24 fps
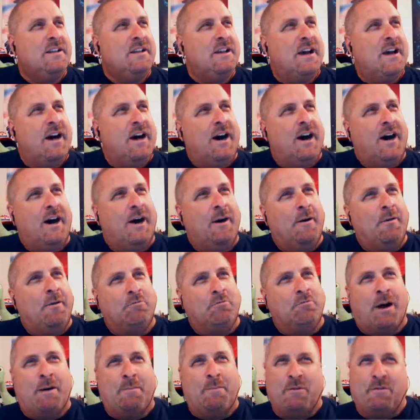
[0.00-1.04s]

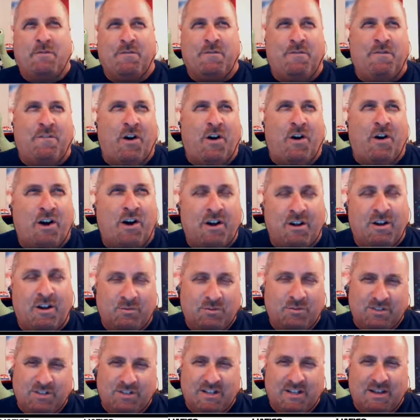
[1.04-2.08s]
Robert Vaughn
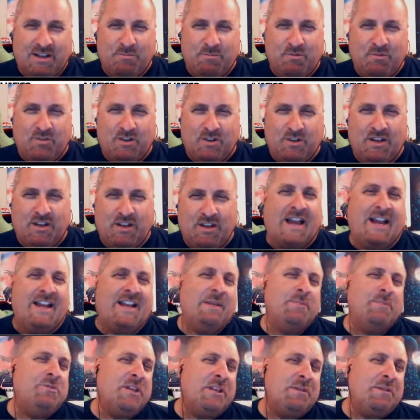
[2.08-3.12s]
was in that movie. A guy
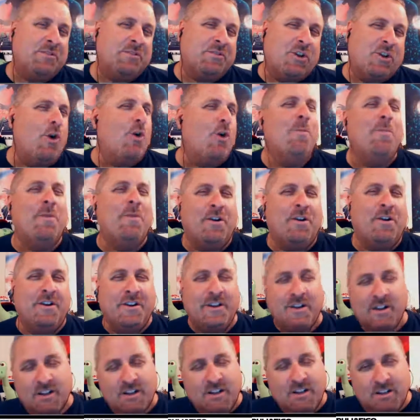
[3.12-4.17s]
named James Coburn,
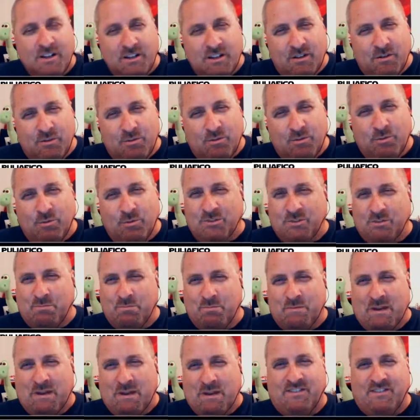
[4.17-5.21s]
who was
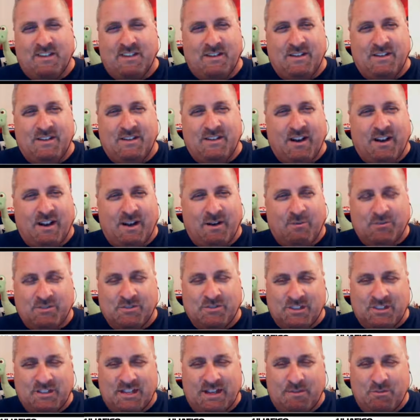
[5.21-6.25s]
amazing, was
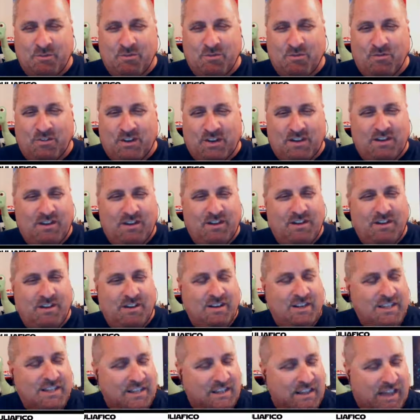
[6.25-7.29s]
in that movie.
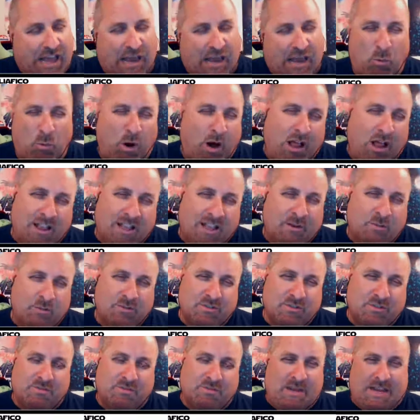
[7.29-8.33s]
Eli Wallach was
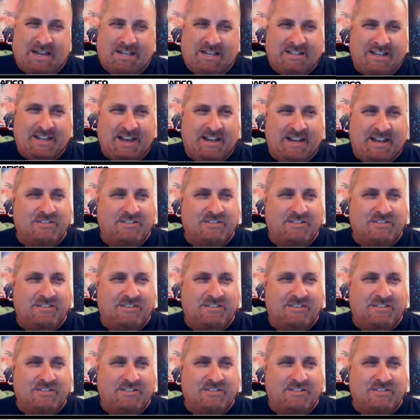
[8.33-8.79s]
the bad guy.